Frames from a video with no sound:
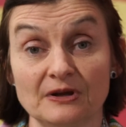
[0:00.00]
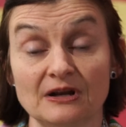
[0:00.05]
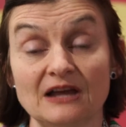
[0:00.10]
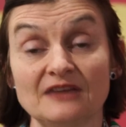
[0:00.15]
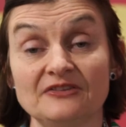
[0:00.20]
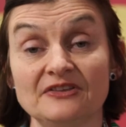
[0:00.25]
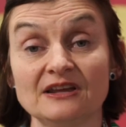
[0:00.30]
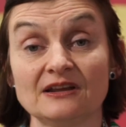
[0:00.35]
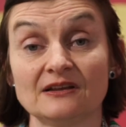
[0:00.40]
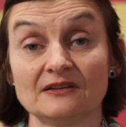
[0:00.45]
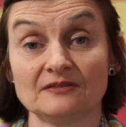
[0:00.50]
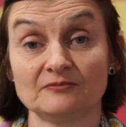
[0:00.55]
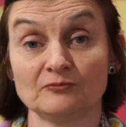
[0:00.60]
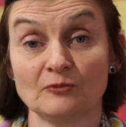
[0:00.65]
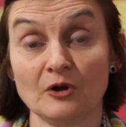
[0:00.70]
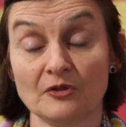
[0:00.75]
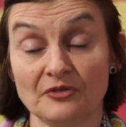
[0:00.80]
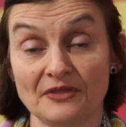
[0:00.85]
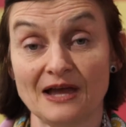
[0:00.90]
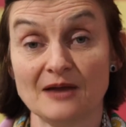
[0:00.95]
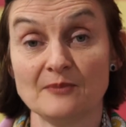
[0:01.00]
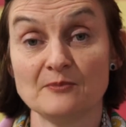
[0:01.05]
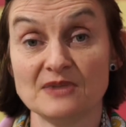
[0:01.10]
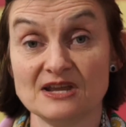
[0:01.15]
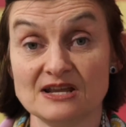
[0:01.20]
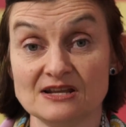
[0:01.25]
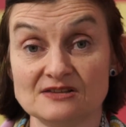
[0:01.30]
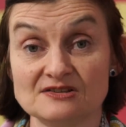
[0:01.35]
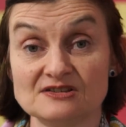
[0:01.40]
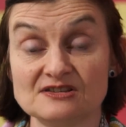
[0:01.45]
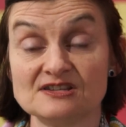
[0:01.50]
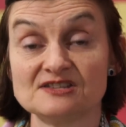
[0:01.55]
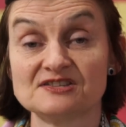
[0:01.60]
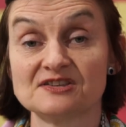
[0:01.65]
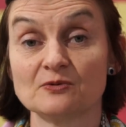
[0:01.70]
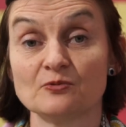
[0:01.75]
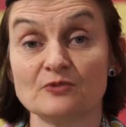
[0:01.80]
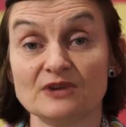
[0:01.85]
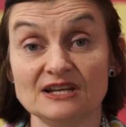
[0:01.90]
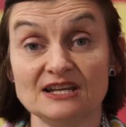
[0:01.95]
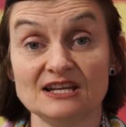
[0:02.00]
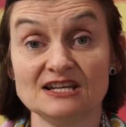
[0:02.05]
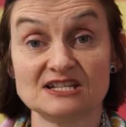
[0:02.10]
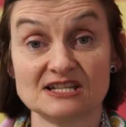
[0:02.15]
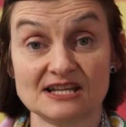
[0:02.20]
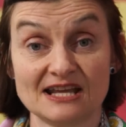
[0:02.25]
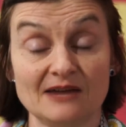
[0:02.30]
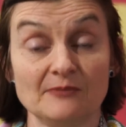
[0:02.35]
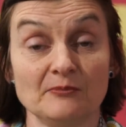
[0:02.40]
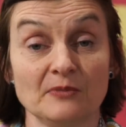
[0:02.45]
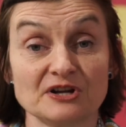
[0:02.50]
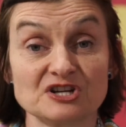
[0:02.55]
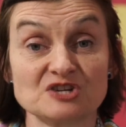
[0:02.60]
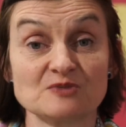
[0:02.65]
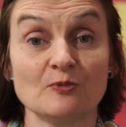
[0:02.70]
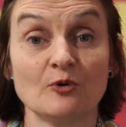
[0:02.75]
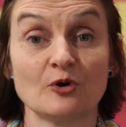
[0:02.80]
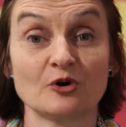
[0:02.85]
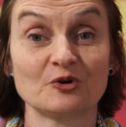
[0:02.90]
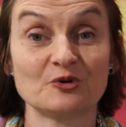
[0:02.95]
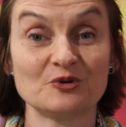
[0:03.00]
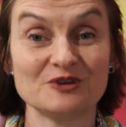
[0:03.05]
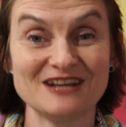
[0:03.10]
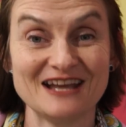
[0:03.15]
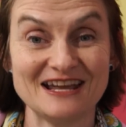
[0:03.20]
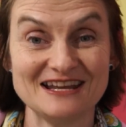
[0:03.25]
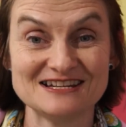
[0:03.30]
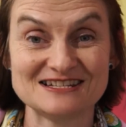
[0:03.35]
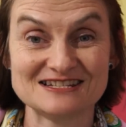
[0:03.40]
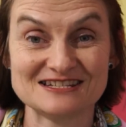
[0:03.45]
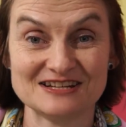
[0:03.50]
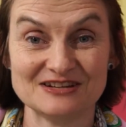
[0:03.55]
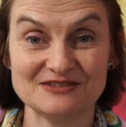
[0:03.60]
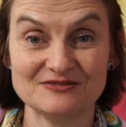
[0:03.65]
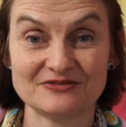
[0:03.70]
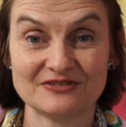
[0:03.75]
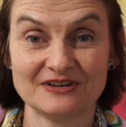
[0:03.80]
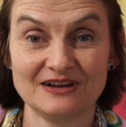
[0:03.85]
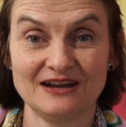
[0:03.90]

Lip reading: and I think what that means is that we need to get much more creative